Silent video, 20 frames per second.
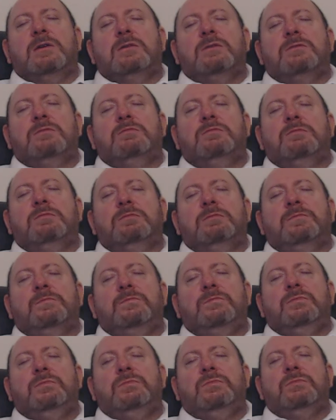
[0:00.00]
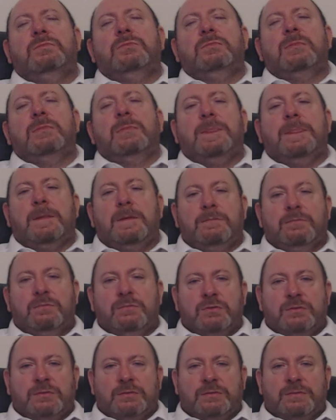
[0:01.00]
know
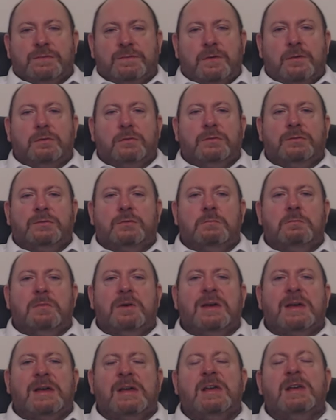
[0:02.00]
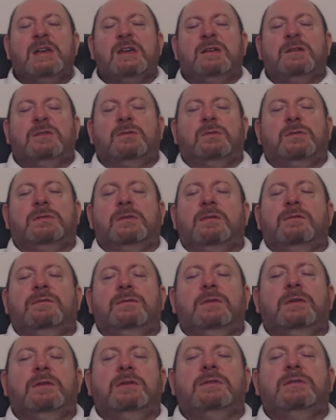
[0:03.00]
and you just focus on my ears or
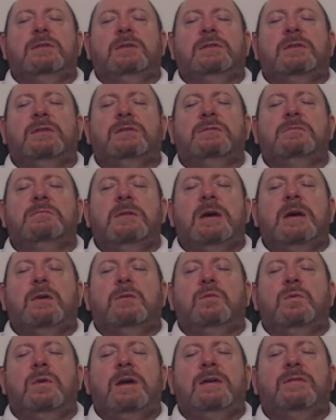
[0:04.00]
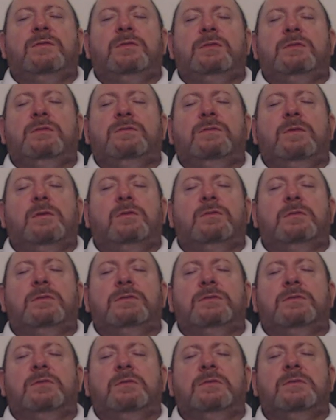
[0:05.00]
something. It, it doesn't matter, whatever you
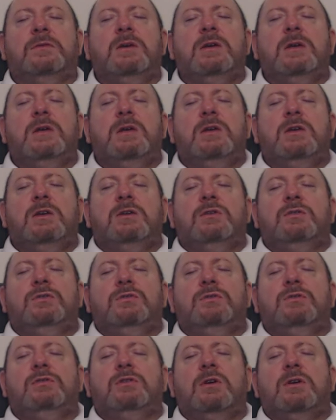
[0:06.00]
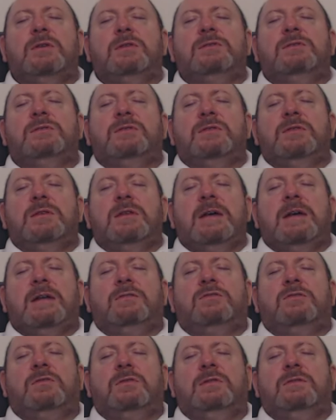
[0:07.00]
focus on, you're going to
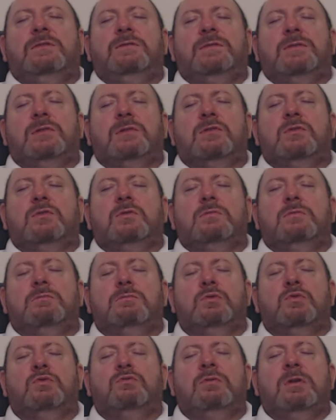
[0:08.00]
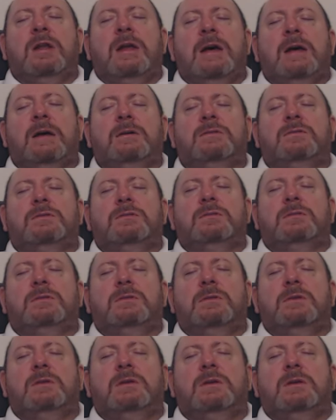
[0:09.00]
naturally feel more relaxed.
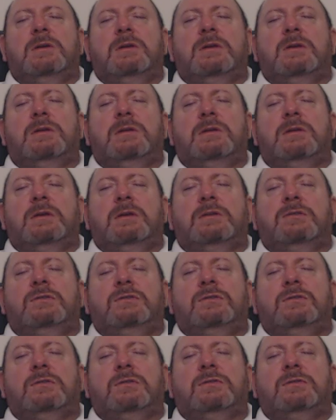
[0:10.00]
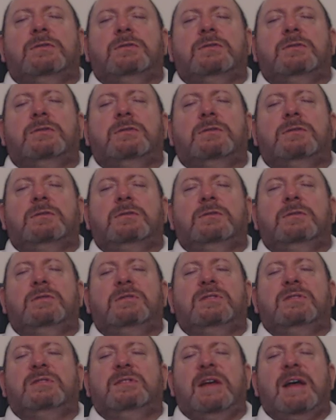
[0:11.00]
It's just
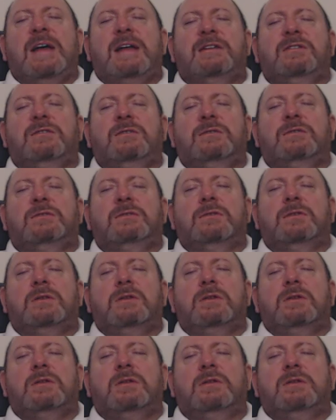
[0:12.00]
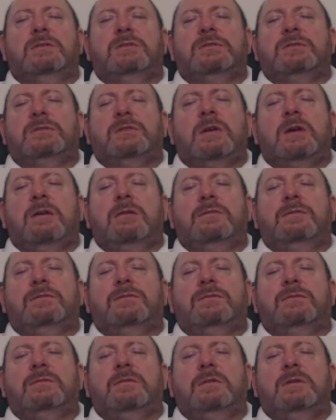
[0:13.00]
standard
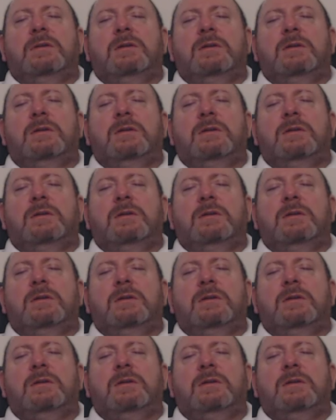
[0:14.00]
stuff.